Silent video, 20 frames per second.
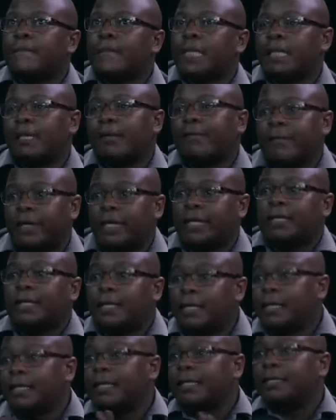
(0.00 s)
they've had
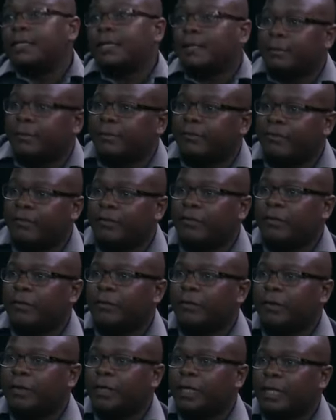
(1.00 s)
irrigation before
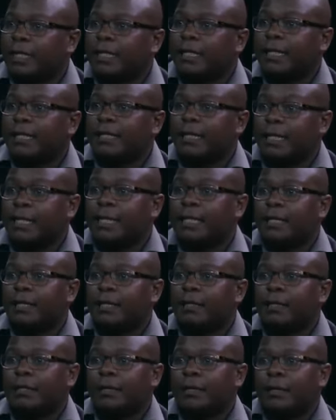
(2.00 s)
in that
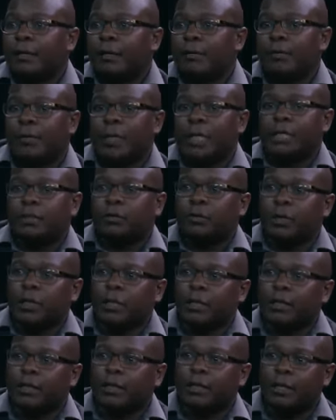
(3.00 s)
area, but
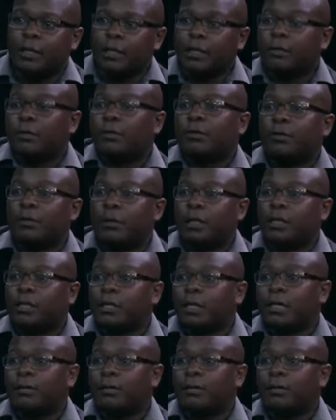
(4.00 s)
with the economy